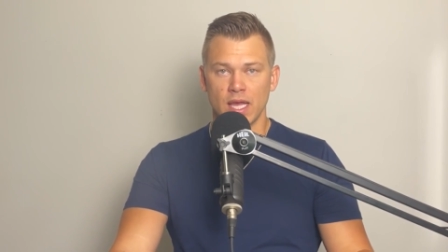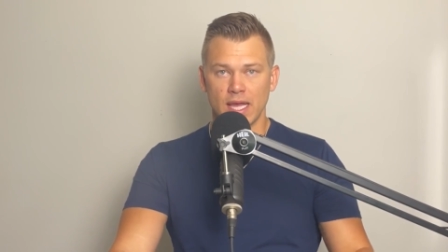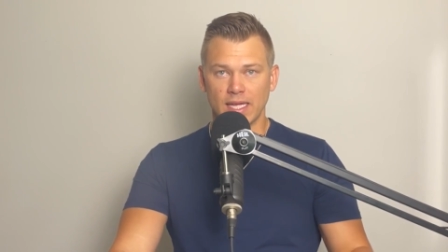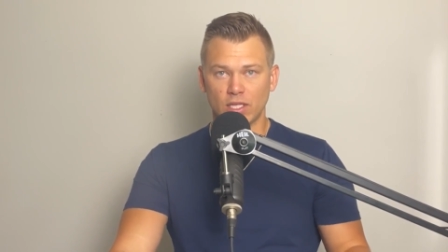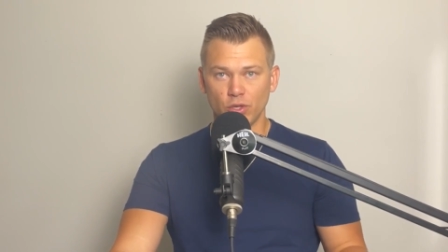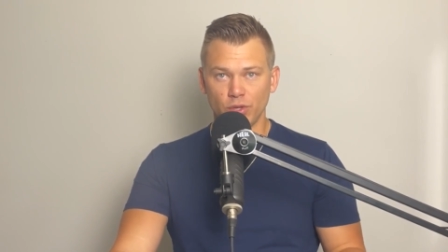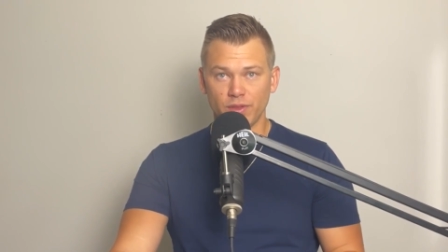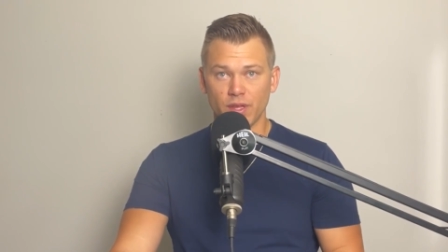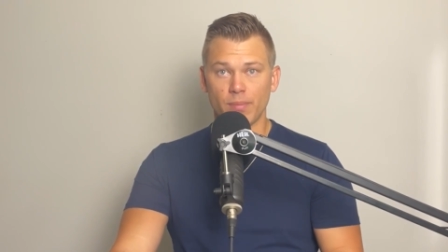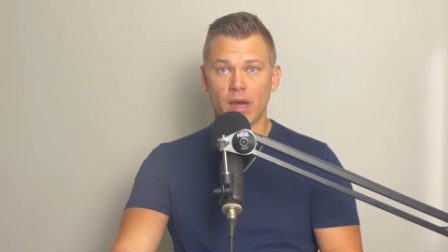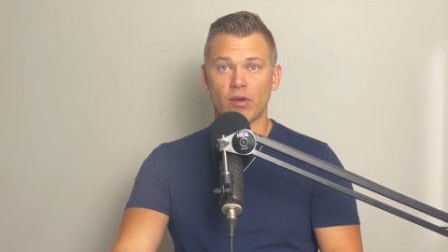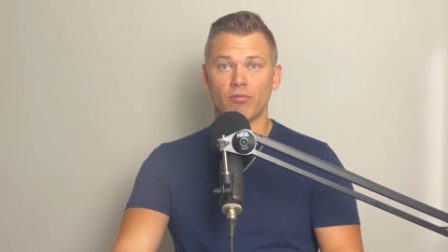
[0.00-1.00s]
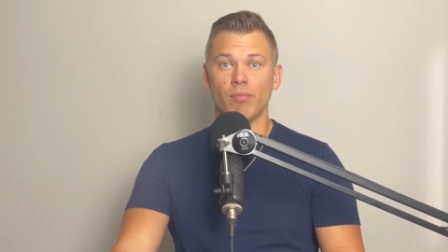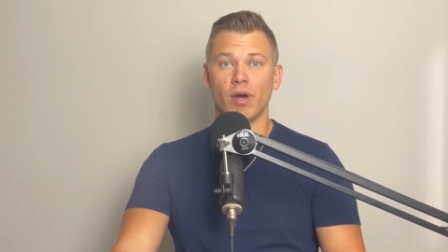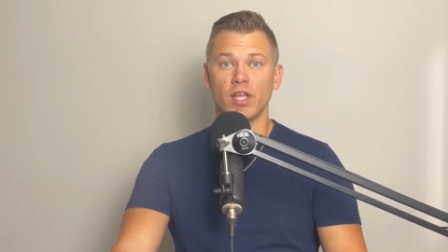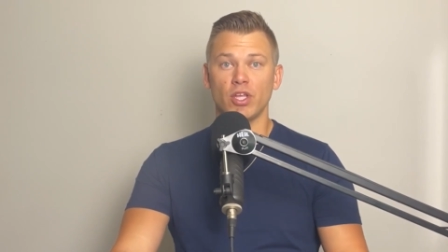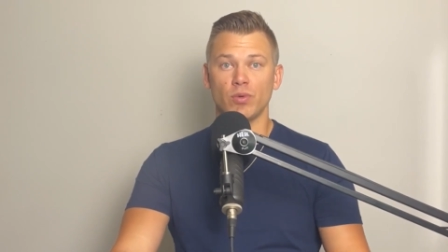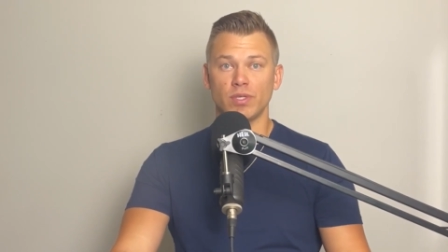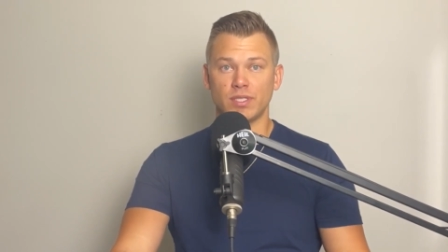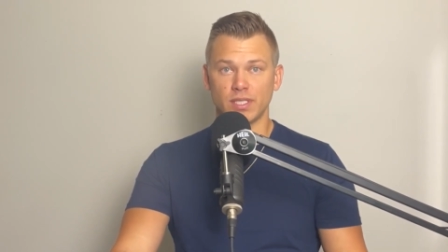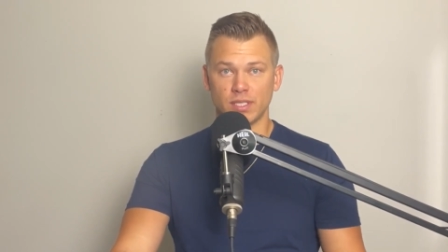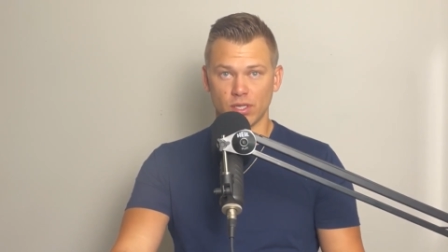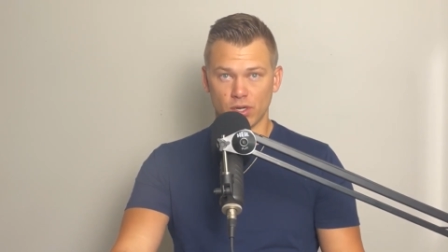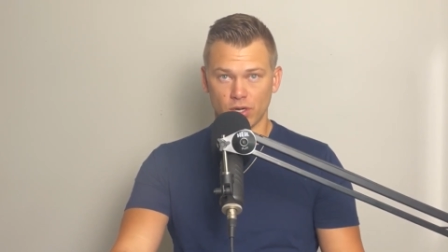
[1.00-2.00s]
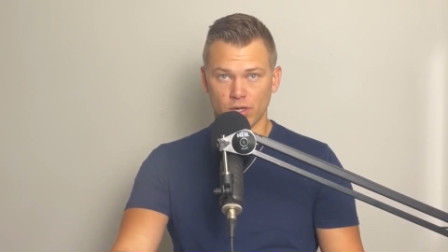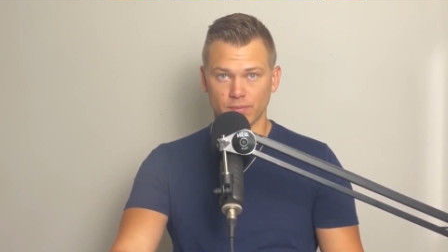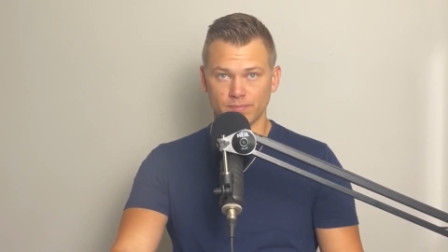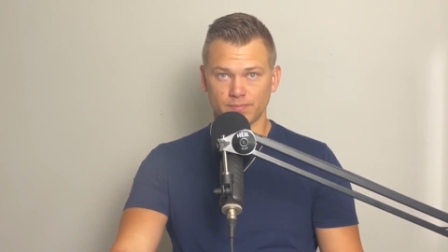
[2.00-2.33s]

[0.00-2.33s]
including the amount of money you intend to earn.